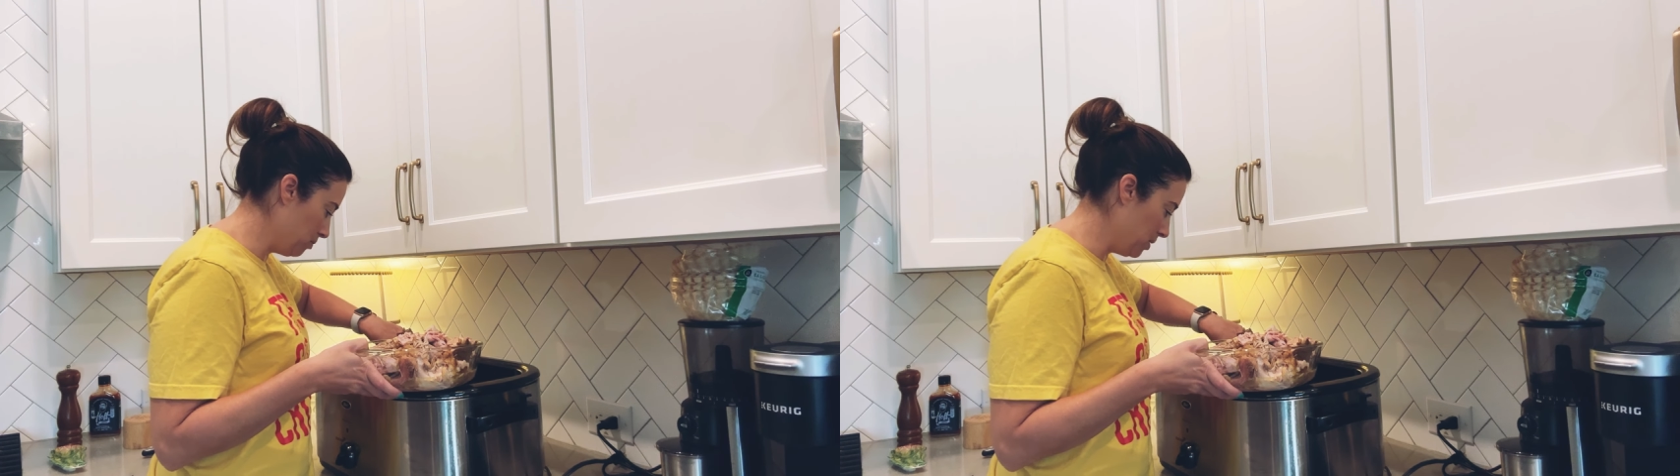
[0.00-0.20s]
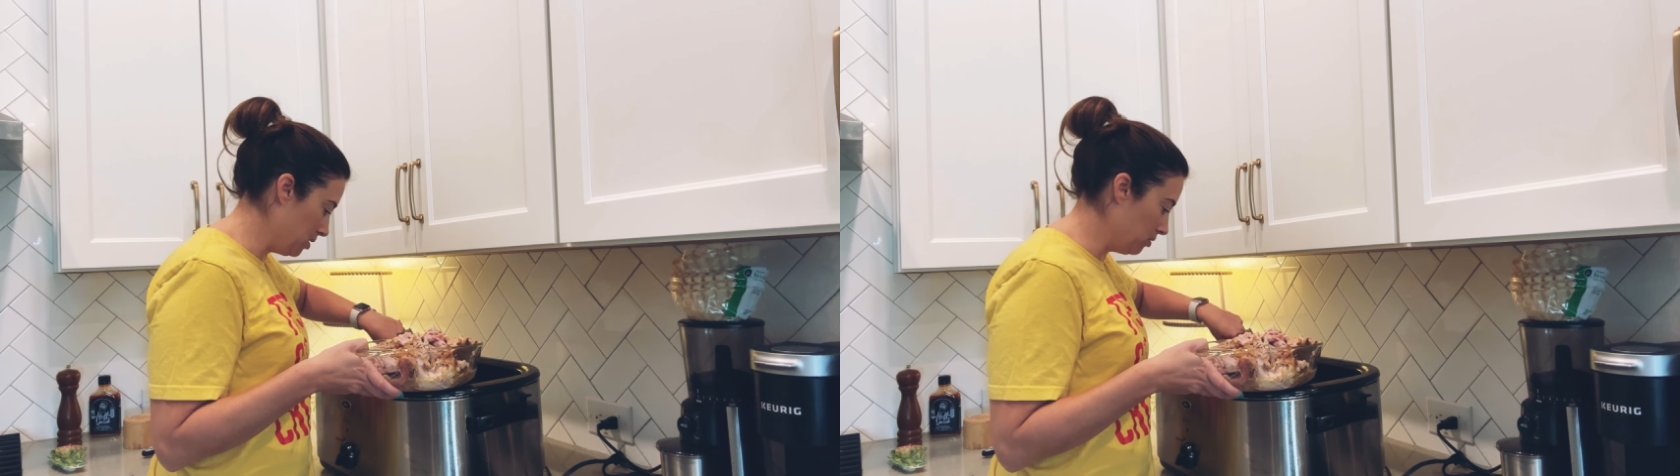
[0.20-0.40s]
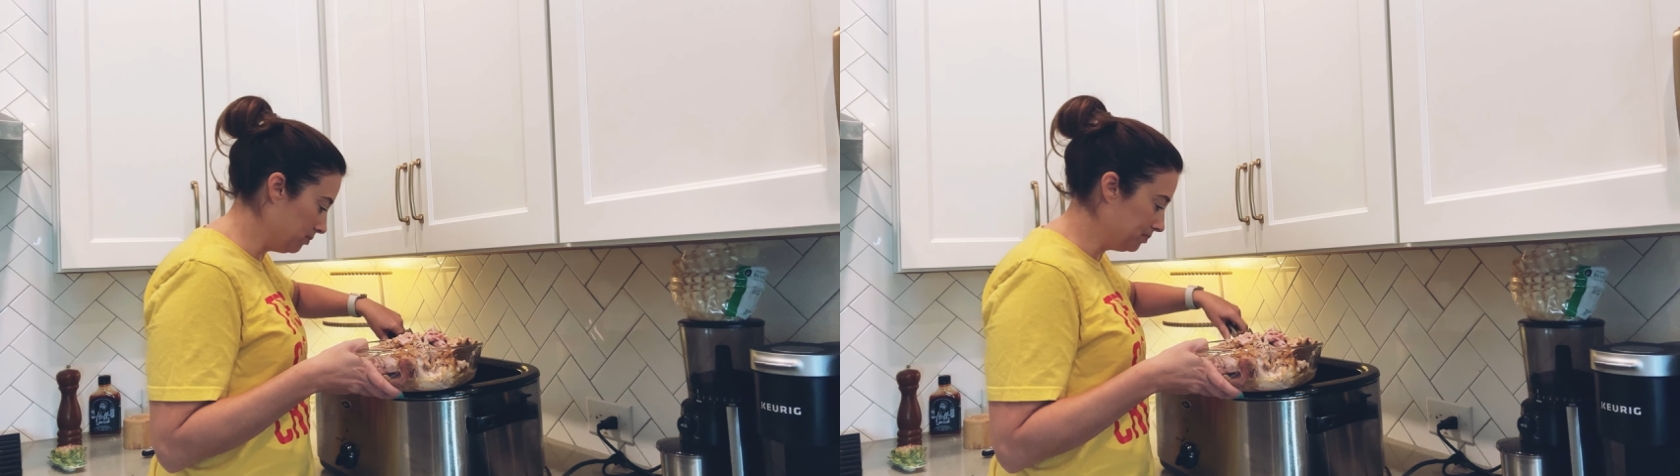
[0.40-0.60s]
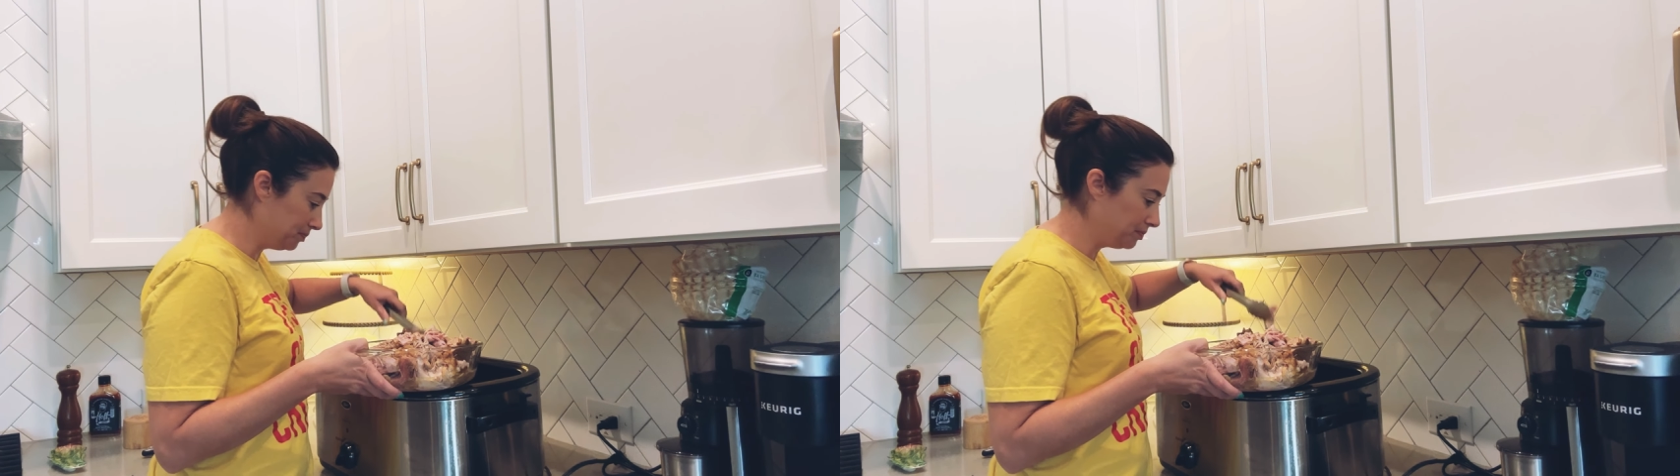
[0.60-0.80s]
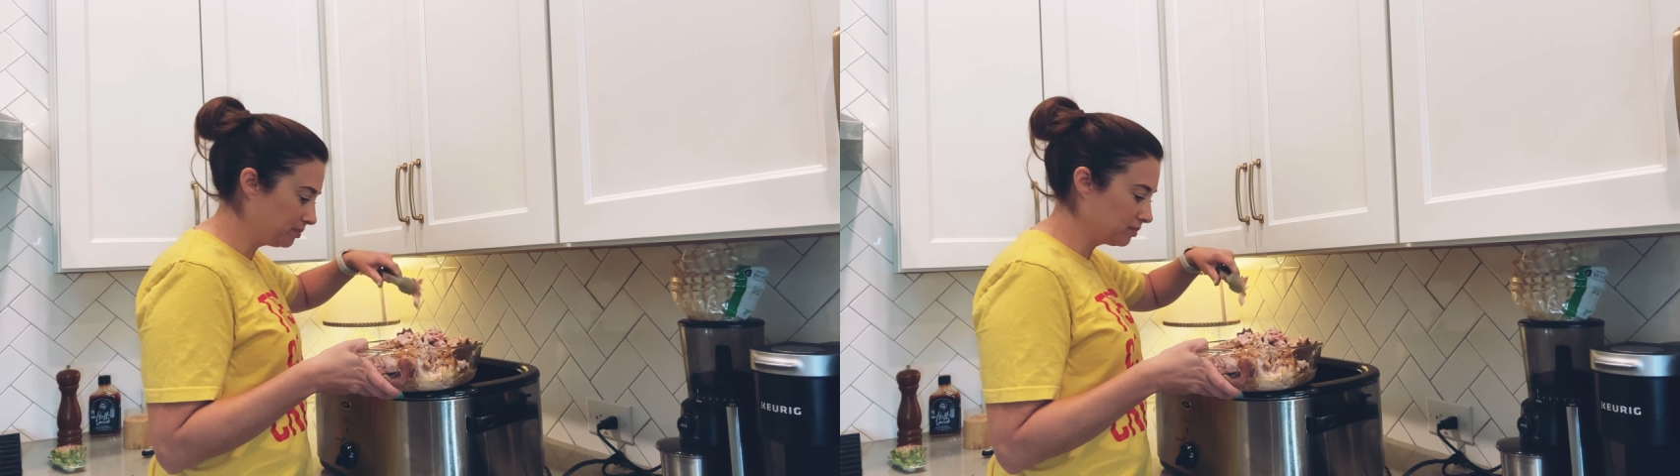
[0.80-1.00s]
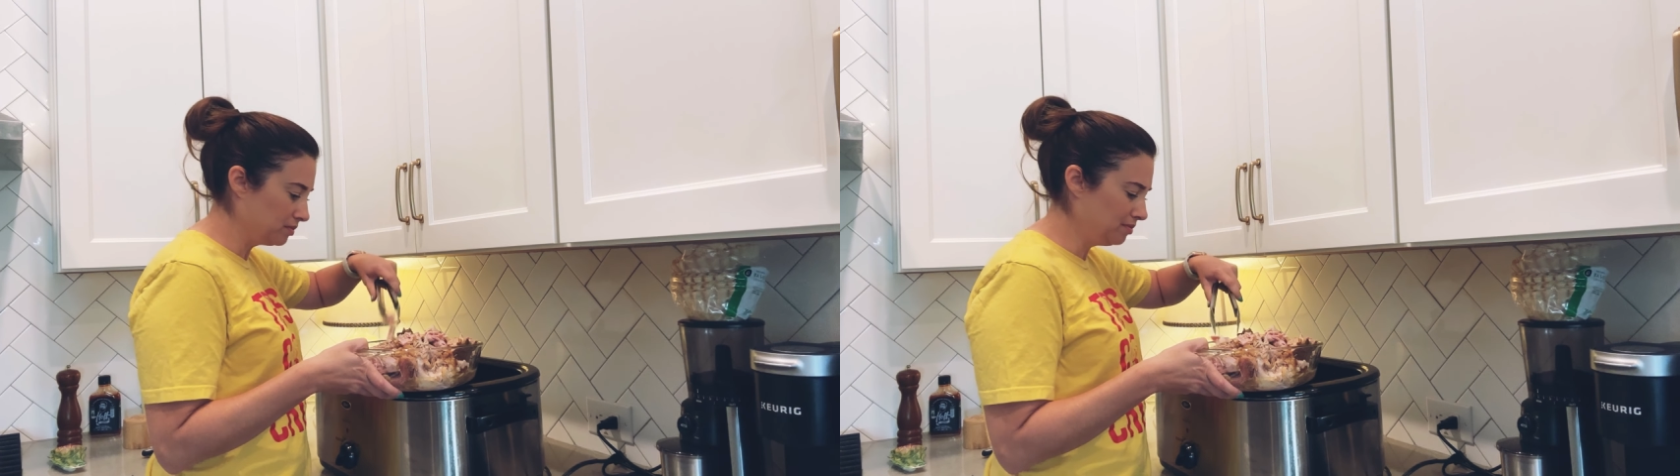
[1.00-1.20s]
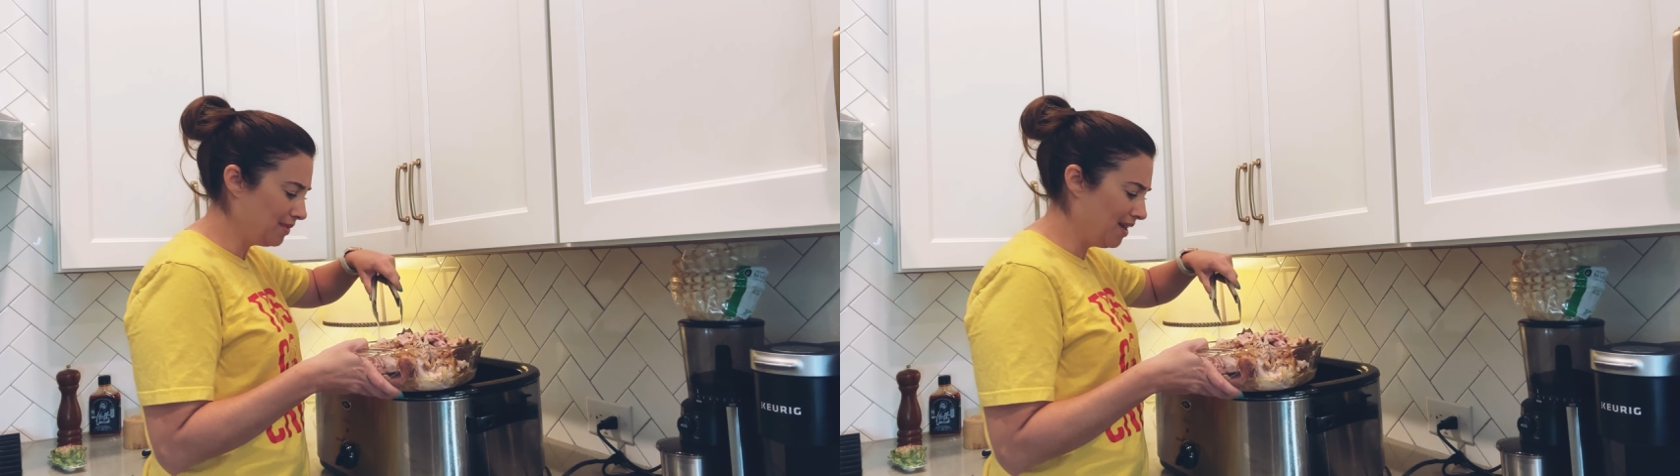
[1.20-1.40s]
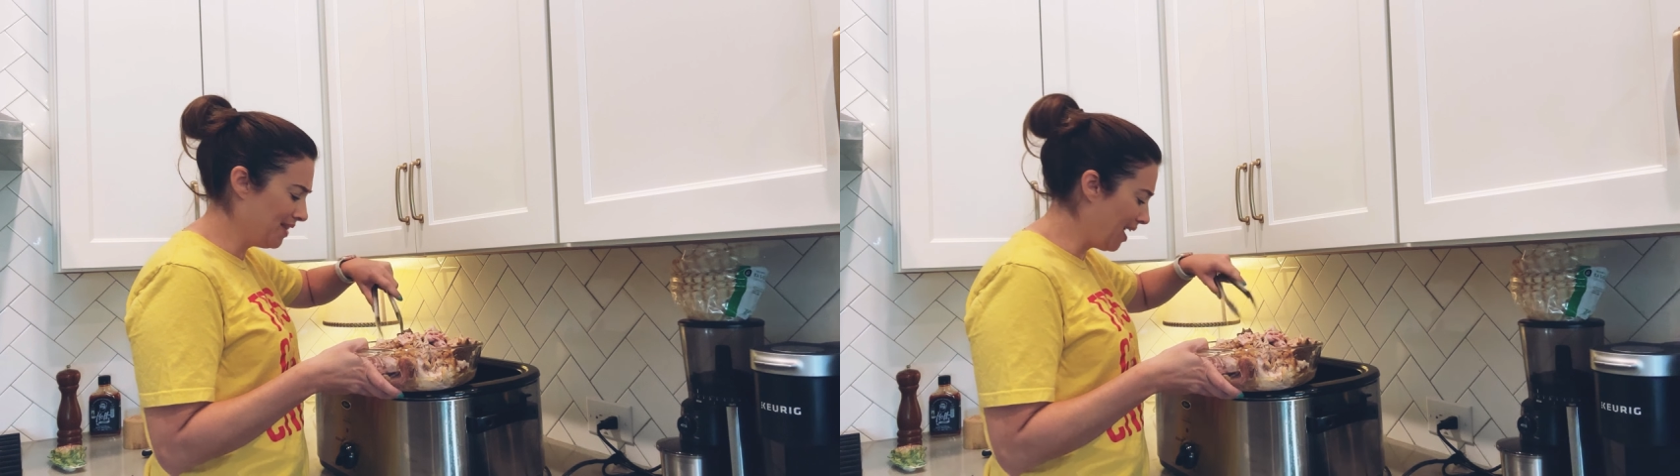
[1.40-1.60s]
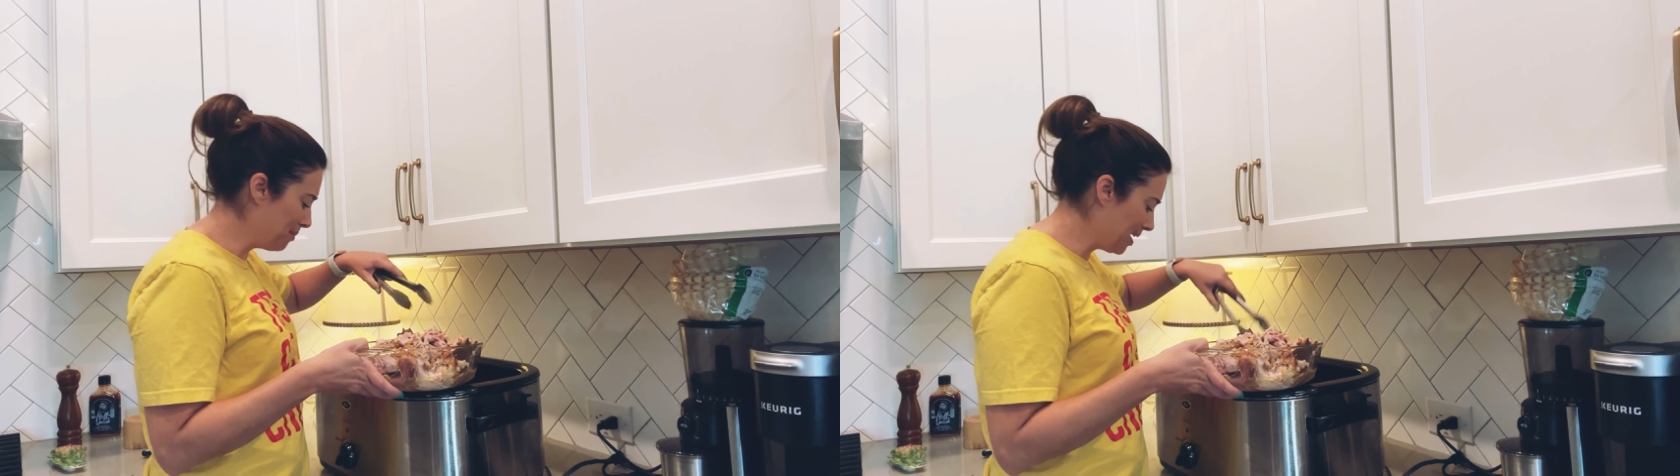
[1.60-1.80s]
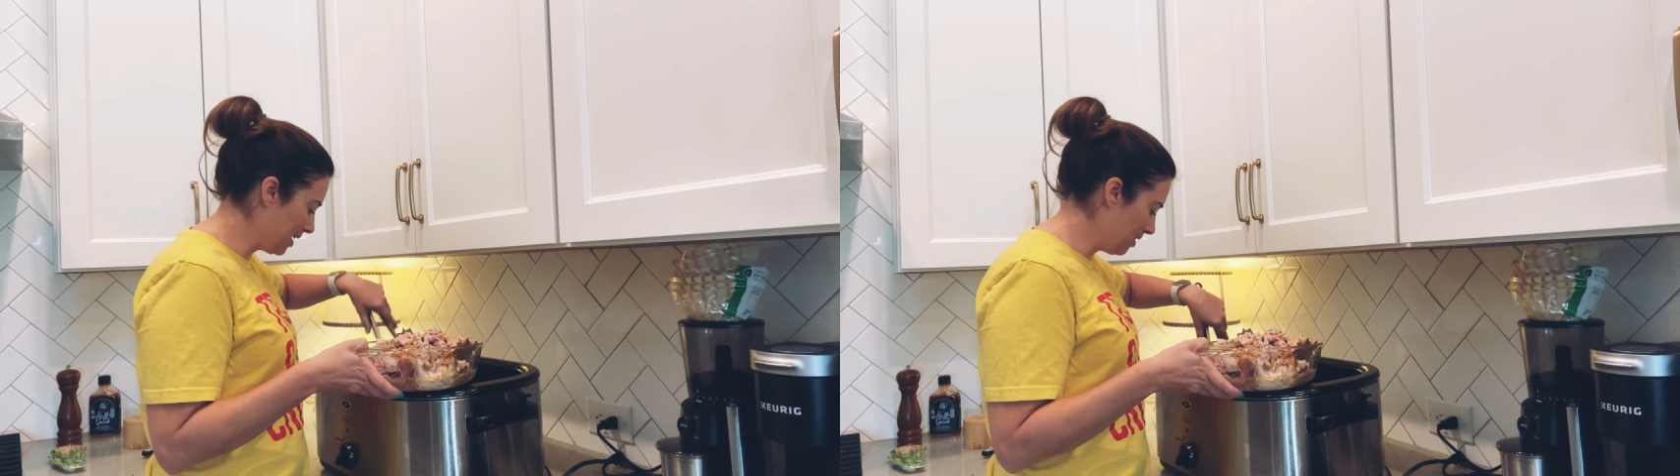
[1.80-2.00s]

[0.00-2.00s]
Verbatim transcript: meal that I'm not gonna